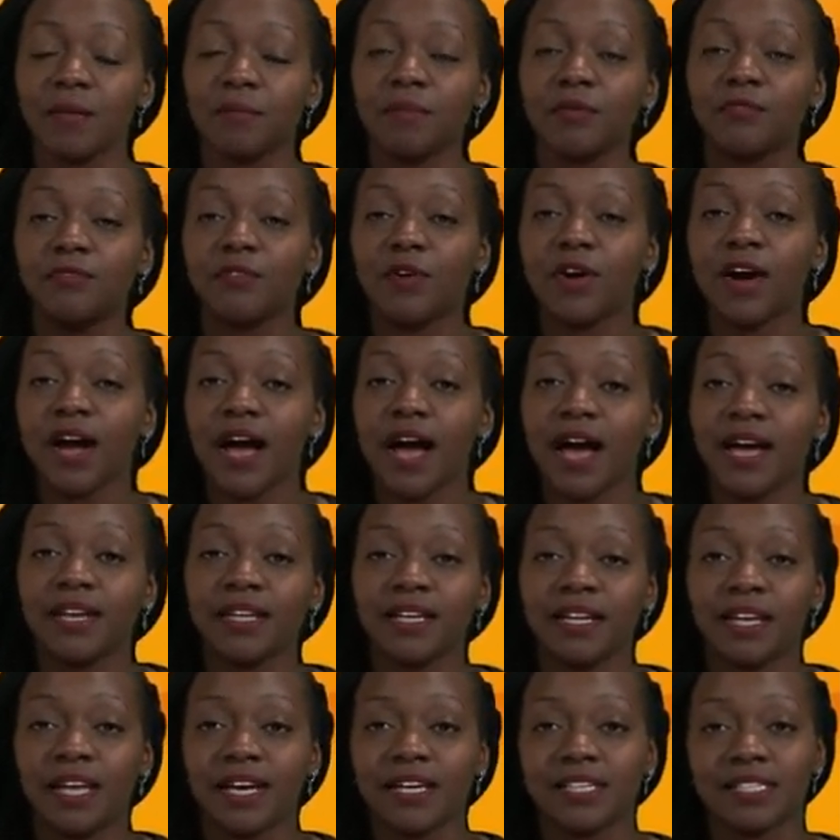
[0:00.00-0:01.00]
Before
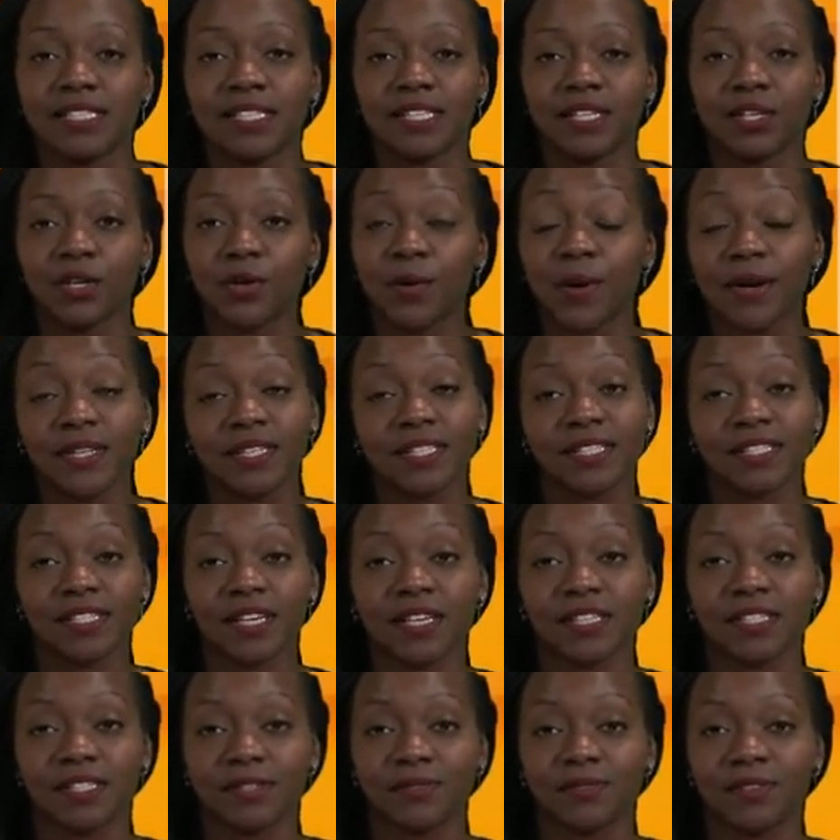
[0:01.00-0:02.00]
analyzing
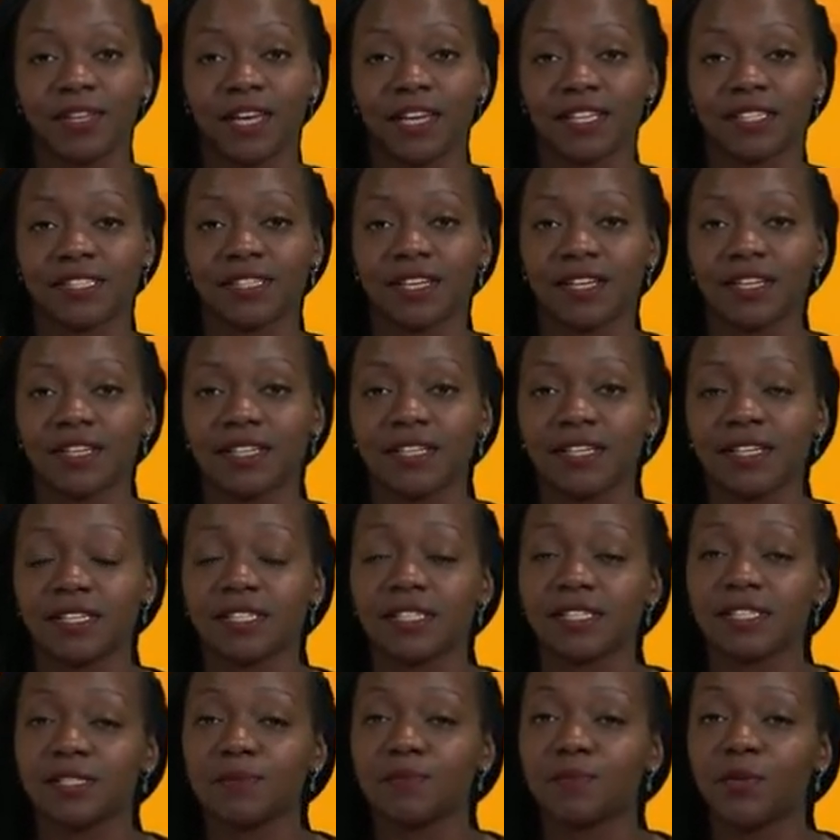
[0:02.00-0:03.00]
quantitative data, it
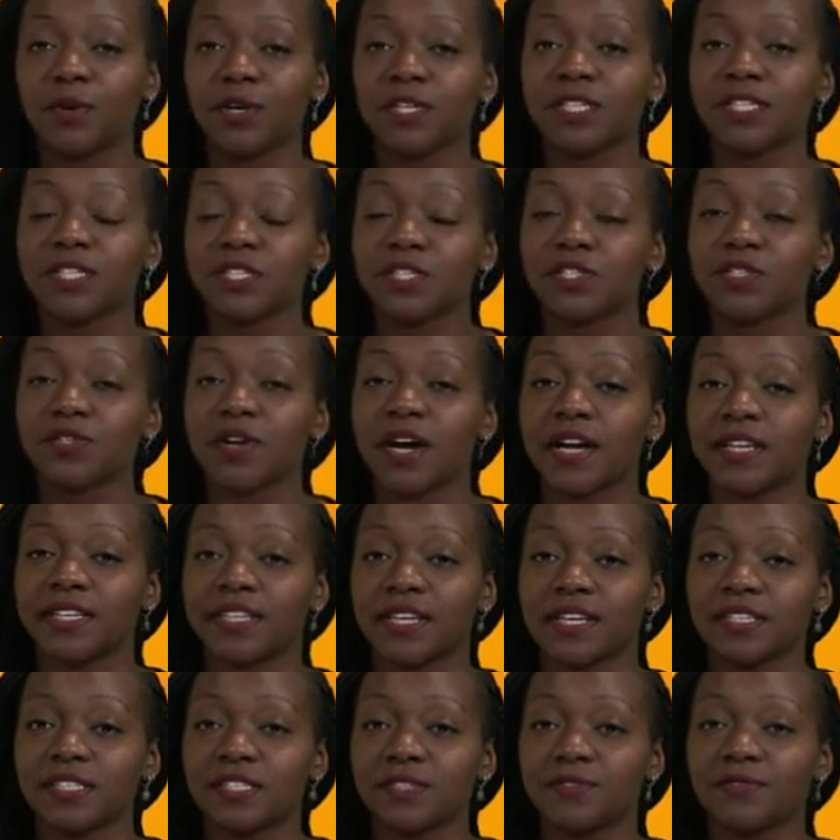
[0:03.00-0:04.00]
is important to
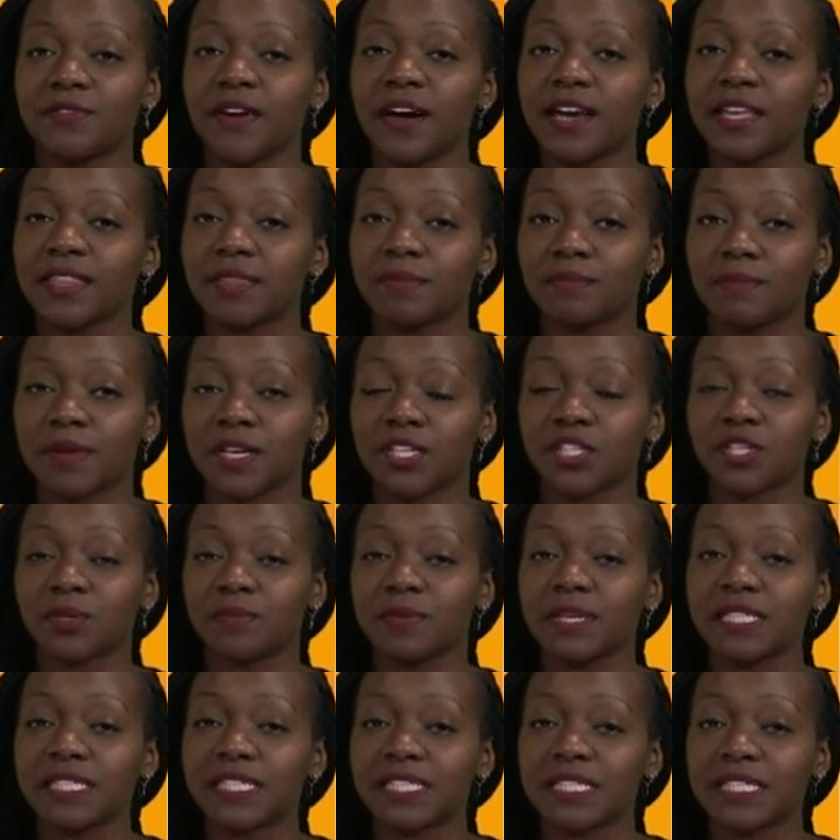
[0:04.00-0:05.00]
identify the
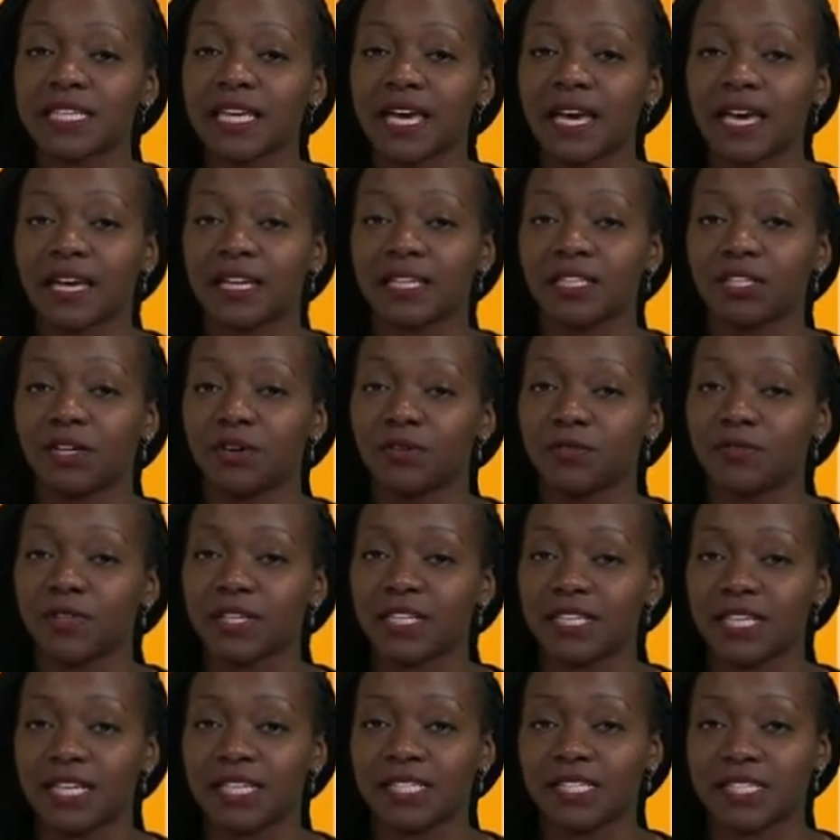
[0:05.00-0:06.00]
measurement scale of the
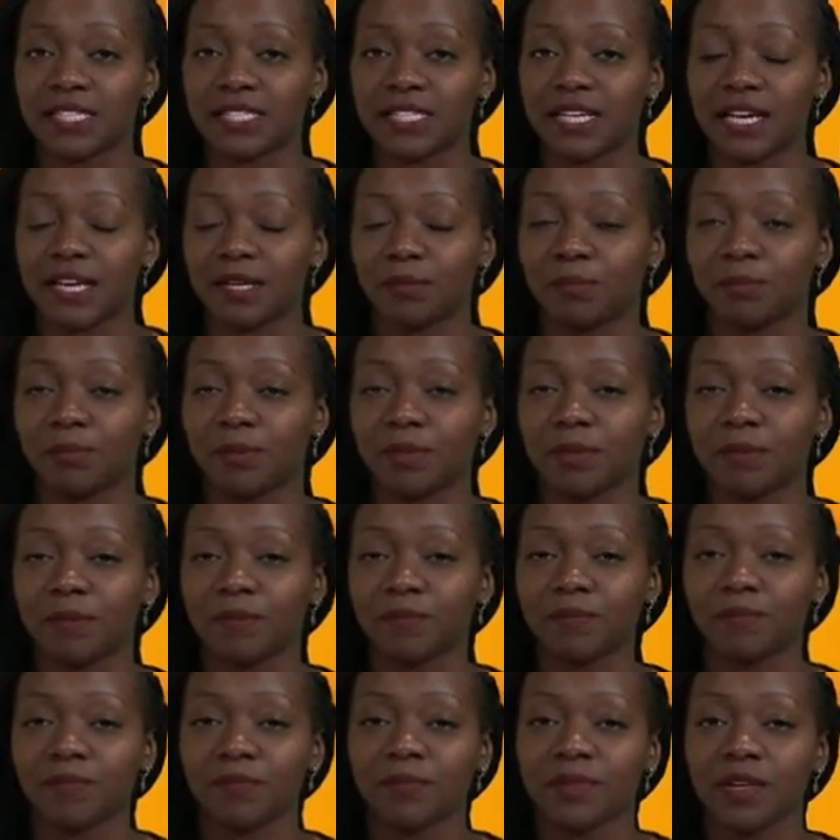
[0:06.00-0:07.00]
data type.
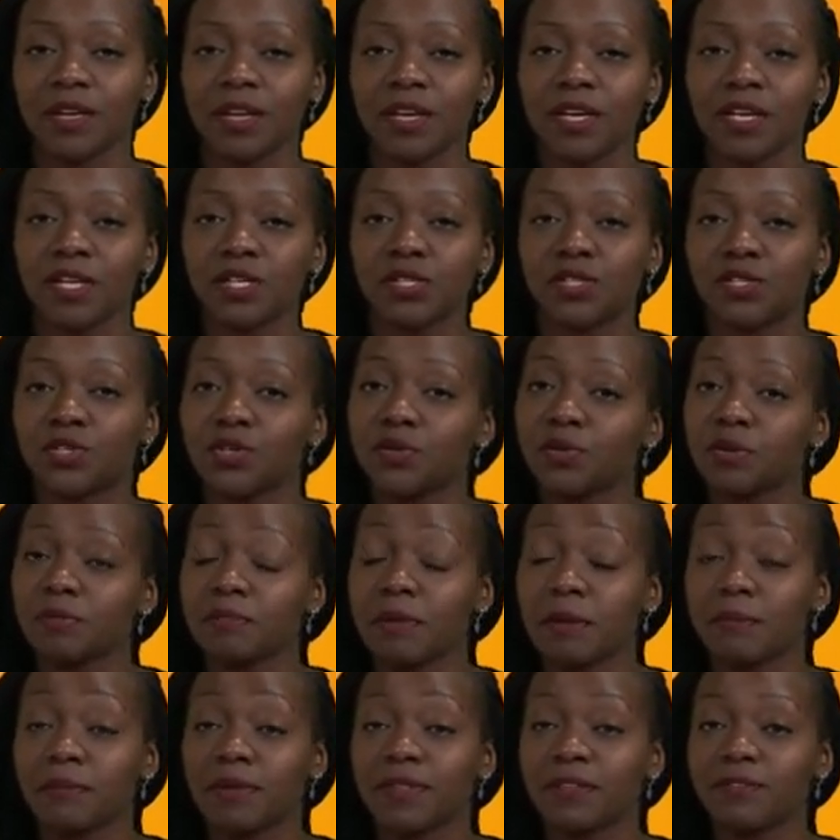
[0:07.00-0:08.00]
Do you
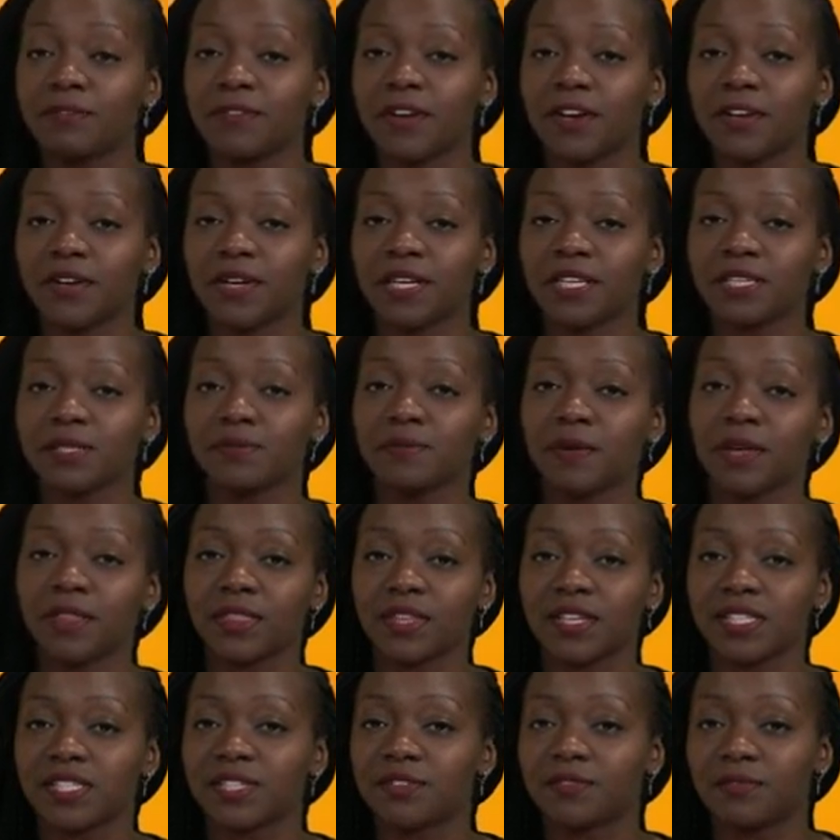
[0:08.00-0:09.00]
remember the various
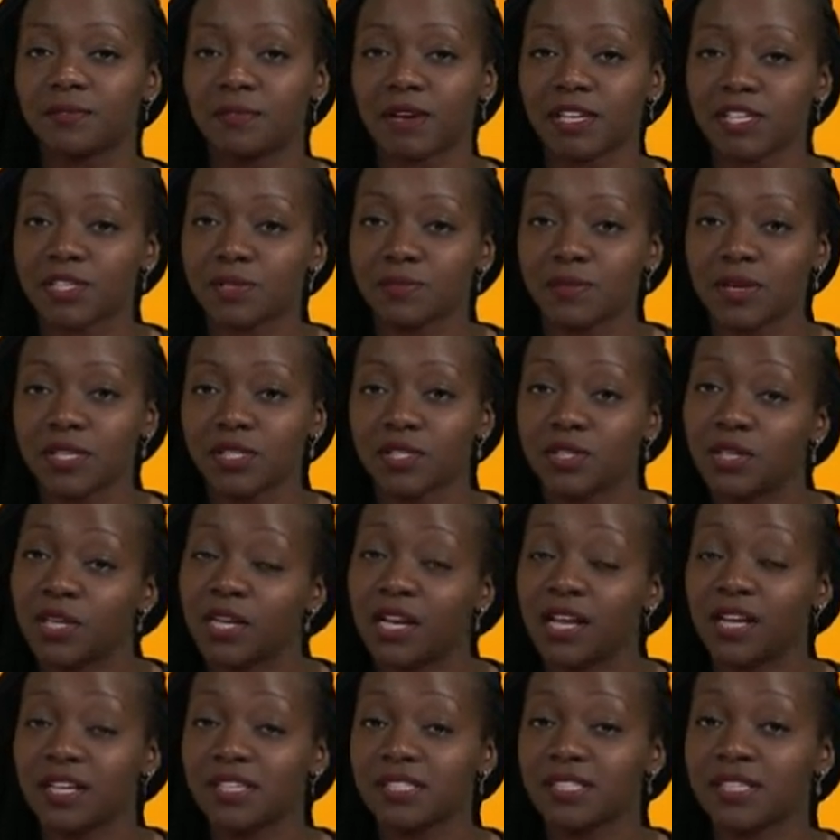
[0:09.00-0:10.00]
methods of measurement you
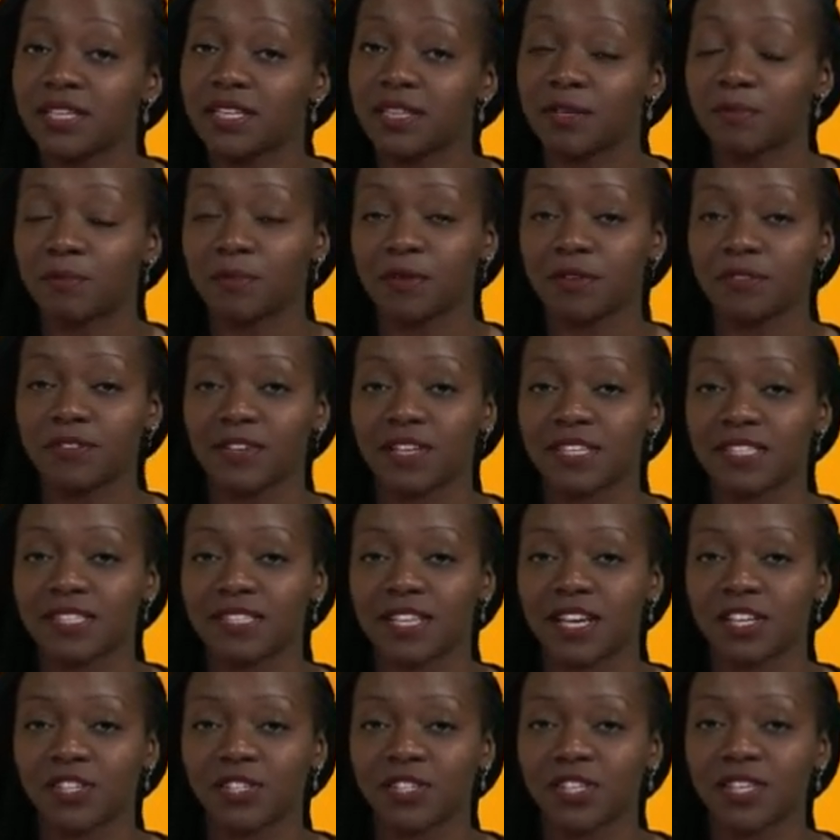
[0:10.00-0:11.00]
learned in the previous
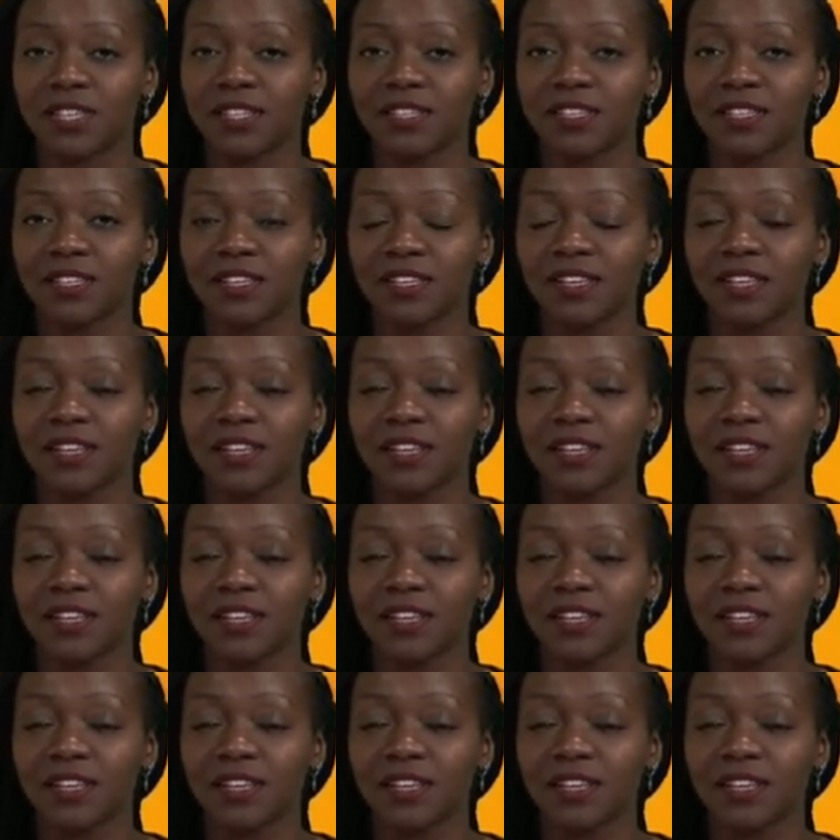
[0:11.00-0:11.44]
session?